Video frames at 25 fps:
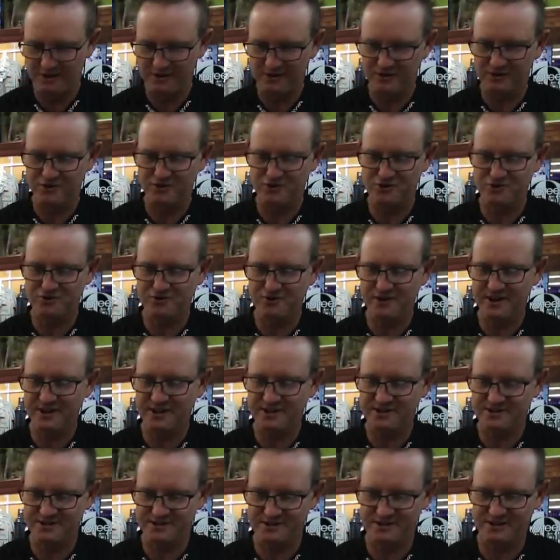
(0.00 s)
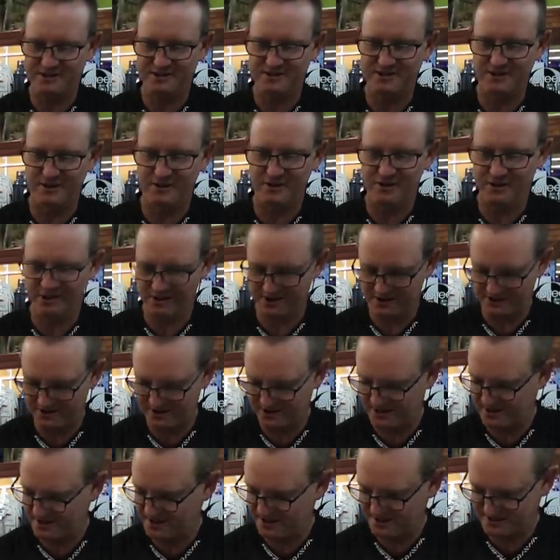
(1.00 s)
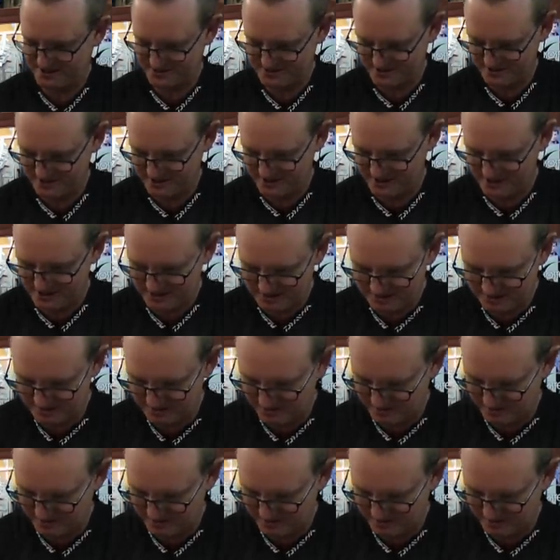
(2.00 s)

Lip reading: to shreds, so it's a lot thinner and stickier. Now